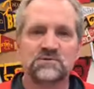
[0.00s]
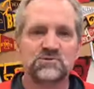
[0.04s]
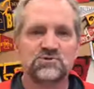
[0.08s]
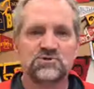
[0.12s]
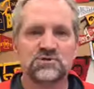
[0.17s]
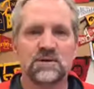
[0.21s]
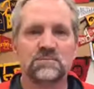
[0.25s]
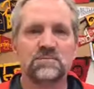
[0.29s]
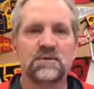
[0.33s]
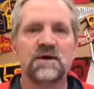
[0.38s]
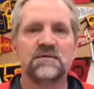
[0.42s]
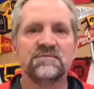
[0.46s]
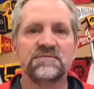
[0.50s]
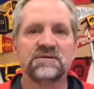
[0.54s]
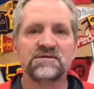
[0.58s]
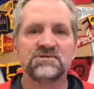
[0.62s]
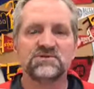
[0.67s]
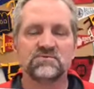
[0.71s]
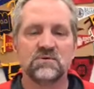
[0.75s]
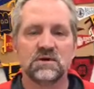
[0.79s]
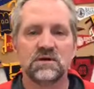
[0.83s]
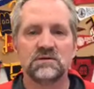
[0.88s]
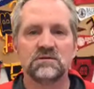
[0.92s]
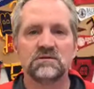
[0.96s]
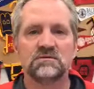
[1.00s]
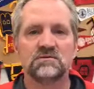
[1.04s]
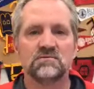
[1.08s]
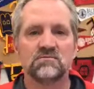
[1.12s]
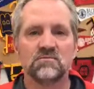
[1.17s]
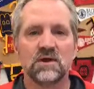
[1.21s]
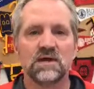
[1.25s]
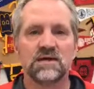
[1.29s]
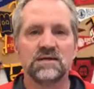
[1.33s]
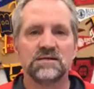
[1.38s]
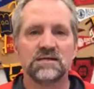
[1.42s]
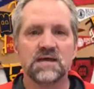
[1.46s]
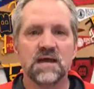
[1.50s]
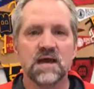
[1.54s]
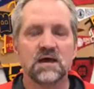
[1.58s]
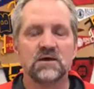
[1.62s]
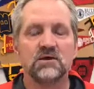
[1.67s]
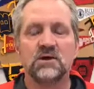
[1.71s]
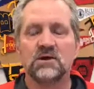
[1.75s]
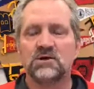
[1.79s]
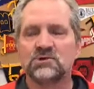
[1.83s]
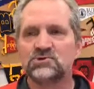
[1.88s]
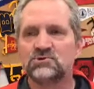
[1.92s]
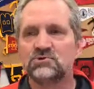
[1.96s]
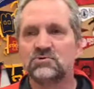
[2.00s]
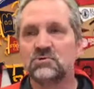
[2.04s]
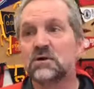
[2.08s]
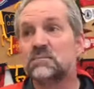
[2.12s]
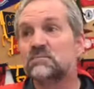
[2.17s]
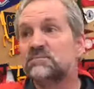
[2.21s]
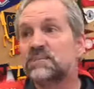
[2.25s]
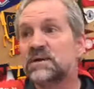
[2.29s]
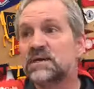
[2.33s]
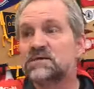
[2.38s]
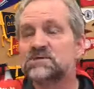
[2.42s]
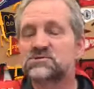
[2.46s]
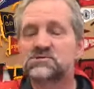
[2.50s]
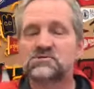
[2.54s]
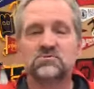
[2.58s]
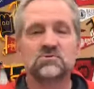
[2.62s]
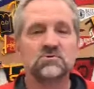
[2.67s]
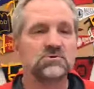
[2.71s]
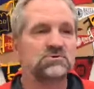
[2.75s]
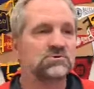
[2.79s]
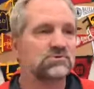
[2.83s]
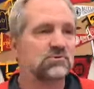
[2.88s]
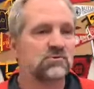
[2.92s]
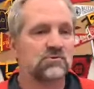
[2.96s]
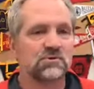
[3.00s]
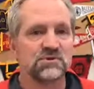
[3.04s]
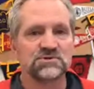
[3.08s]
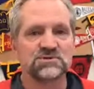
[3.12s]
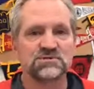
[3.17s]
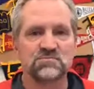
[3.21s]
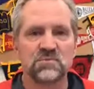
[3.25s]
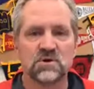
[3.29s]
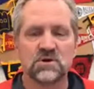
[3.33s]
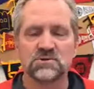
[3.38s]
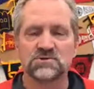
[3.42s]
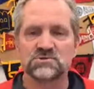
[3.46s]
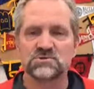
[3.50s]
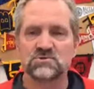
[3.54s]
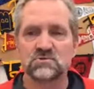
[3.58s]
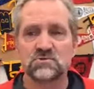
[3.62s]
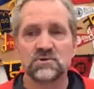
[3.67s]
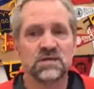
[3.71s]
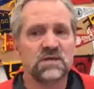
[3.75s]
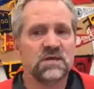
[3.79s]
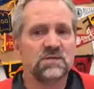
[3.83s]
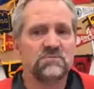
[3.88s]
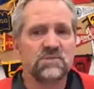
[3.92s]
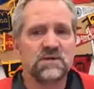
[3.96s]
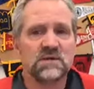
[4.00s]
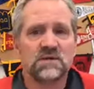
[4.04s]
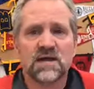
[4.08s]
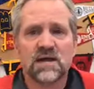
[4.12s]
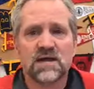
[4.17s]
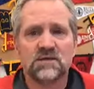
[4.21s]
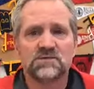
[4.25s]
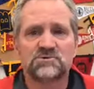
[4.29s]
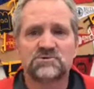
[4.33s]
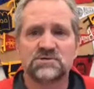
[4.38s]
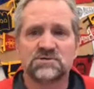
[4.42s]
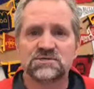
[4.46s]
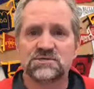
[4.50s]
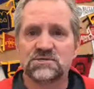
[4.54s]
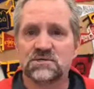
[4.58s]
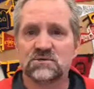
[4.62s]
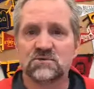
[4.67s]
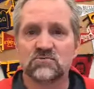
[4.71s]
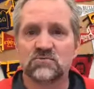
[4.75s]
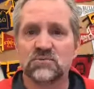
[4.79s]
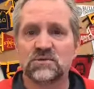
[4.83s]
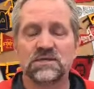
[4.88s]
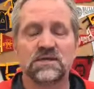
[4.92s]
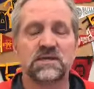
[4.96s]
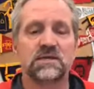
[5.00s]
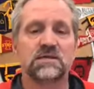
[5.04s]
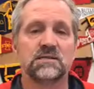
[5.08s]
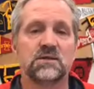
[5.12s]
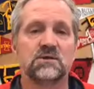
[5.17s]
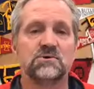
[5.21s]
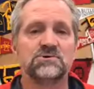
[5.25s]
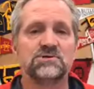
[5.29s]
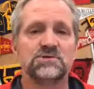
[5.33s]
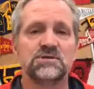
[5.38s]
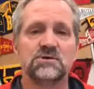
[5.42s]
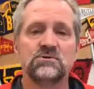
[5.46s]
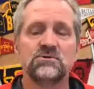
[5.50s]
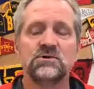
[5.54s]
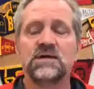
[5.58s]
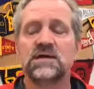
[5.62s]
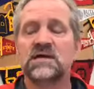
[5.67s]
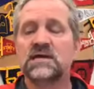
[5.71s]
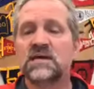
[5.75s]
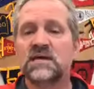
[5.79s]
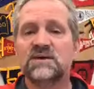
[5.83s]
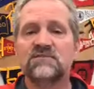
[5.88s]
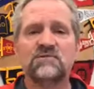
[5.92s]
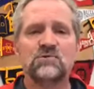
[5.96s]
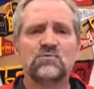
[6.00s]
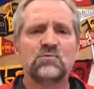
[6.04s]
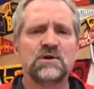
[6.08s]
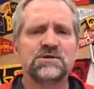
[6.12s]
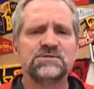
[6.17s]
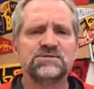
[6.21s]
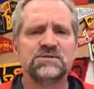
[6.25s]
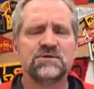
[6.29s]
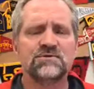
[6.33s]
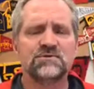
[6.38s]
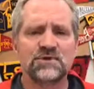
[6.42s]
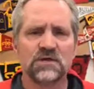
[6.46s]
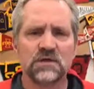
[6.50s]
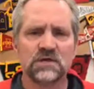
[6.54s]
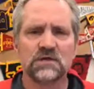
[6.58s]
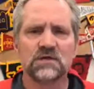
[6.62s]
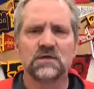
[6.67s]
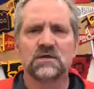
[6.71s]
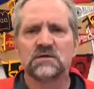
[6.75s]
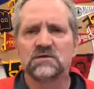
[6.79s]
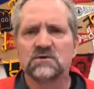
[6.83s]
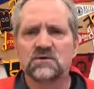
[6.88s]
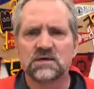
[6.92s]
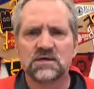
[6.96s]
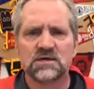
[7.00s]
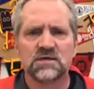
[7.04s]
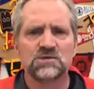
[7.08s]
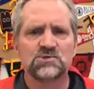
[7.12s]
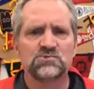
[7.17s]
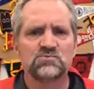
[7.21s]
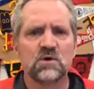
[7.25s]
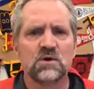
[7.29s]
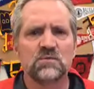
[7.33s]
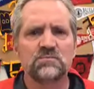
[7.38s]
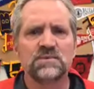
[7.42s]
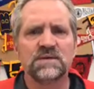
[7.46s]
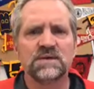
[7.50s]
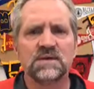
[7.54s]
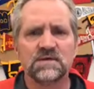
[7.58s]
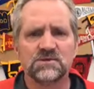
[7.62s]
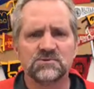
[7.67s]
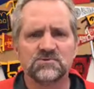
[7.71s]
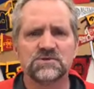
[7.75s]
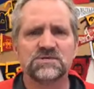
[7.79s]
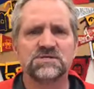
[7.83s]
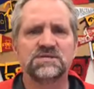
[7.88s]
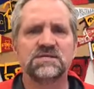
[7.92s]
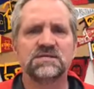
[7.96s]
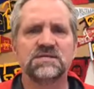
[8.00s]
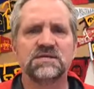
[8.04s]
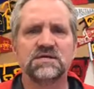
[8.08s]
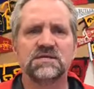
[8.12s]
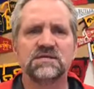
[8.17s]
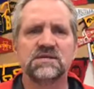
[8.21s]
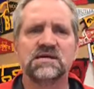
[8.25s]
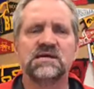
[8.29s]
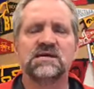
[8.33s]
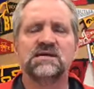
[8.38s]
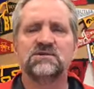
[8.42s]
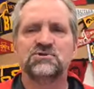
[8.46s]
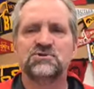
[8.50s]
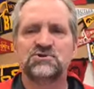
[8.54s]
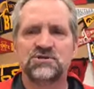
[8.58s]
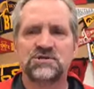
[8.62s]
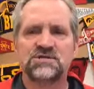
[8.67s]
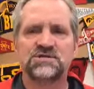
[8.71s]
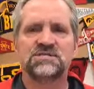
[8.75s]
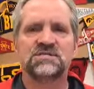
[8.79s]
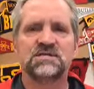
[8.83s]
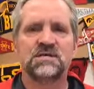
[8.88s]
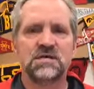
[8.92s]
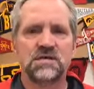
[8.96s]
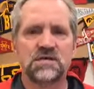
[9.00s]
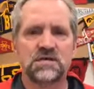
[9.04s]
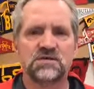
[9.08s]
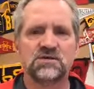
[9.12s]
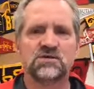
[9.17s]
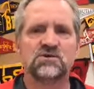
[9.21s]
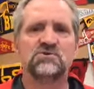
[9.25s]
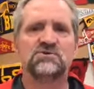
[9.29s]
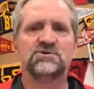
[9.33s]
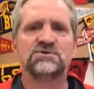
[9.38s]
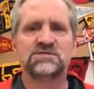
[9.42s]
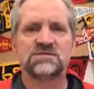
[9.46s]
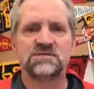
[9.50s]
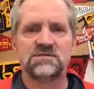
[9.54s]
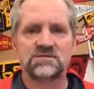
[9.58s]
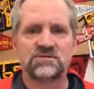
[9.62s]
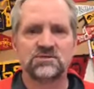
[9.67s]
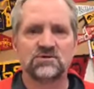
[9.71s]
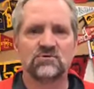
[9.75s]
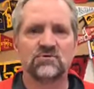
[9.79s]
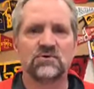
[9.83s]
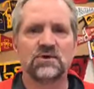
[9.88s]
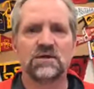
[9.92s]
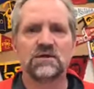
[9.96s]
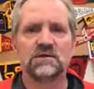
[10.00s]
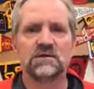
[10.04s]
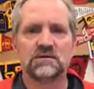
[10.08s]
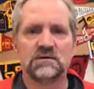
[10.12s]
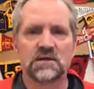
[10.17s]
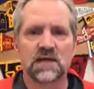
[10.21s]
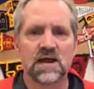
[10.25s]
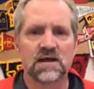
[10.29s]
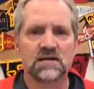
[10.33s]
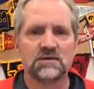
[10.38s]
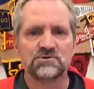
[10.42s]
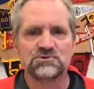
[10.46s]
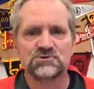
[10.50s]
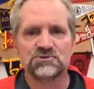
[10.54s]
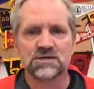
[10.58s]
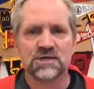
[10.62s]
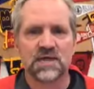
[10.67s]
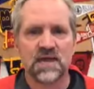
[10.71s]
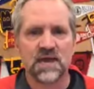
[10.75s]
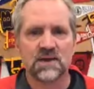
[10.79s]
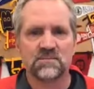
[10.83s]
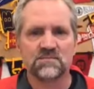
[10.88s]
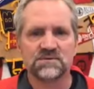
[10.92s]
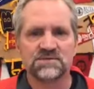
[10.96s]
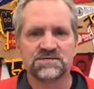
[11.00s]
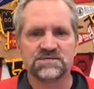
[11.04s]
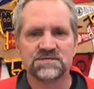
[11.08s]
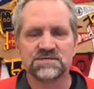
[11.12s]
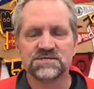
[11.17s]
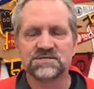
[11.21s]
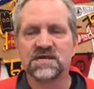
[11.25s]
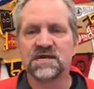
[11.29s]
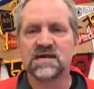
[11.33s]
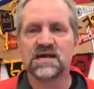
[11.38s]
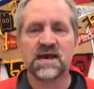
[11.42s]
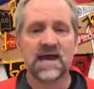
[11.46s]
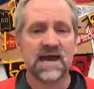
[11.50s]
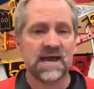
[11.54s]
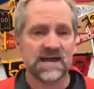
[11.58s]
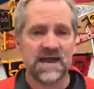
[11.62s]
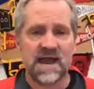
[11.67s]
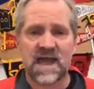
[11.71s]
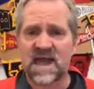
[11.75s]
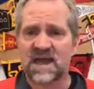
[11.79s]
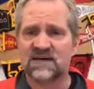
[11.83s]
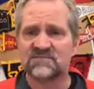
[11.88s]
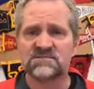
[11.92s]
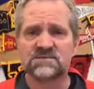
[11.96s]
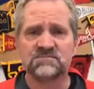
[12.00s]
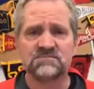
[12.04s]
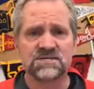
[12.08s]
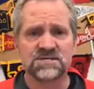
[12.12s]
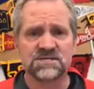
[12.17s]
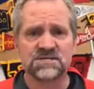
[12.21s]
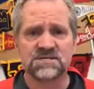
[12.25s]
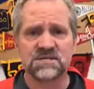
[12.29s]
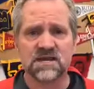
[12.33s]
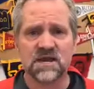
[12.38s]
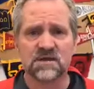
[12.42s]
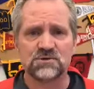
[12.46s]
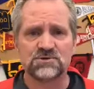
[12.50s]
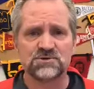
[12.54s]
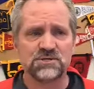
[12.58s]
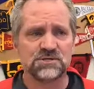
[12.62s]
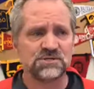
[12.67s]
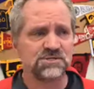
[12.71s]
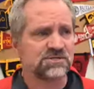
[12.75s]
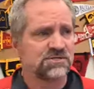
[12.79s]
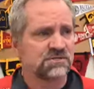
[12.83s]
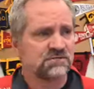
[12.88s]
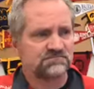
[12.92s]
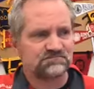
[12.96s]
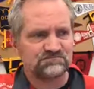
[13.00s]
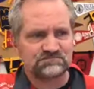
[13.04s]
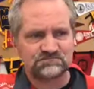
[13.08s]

jump on this one right now. Tour a big school, tour a small school. It can be colleges that are really close to you, even ones you think your kids won't be interested in, just to get used to touring college campuses and have some discussions.